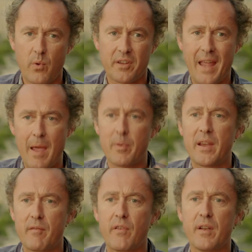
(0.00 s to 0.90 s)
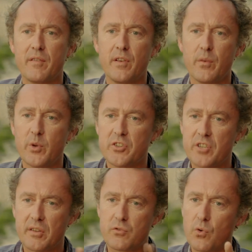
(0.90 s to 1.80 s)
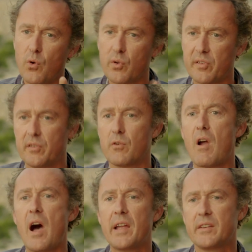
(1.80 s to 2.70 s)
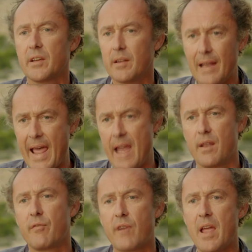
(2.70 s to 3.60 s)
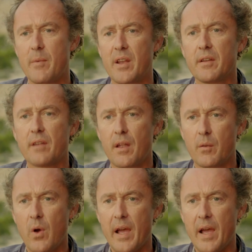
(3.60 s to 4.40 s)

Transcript: what's happening in front of you which just draws your eye to land the frame in a certain